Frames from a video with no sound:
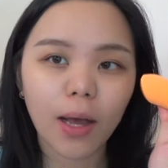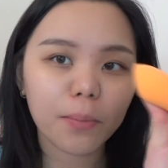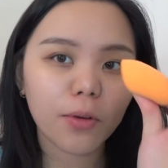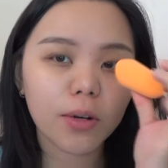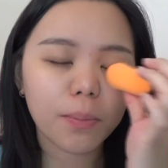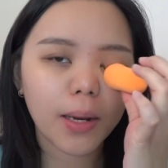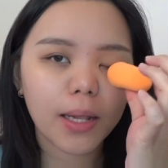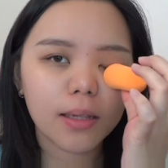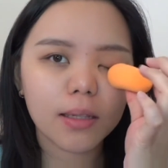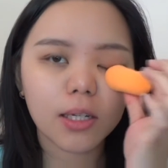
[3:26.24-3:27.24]
I'm gonna
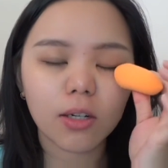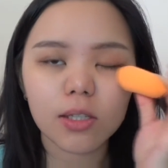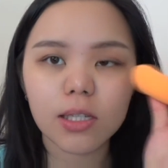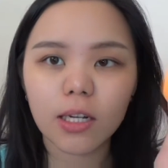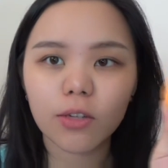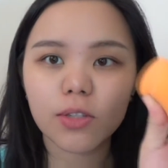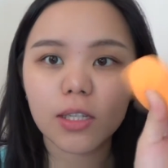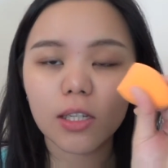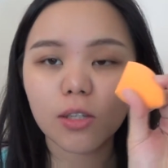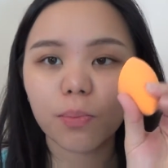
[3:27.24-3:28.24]
blend the concealer using
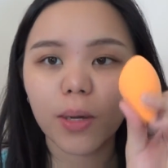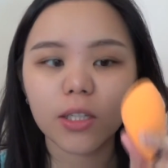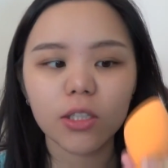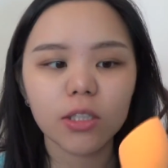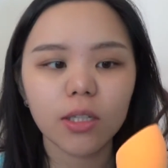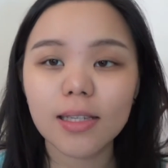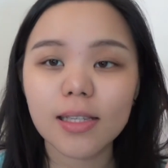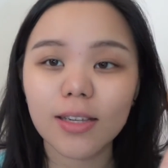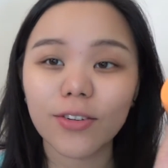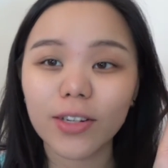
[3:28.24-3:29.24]
this sponge. This
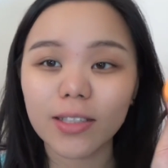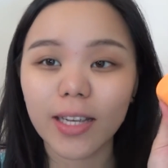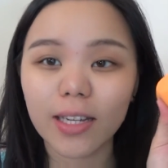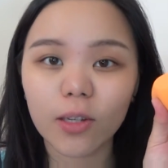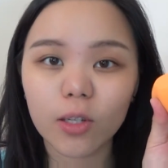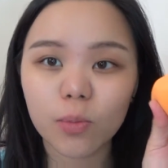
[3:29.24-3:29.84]
is the Real Technique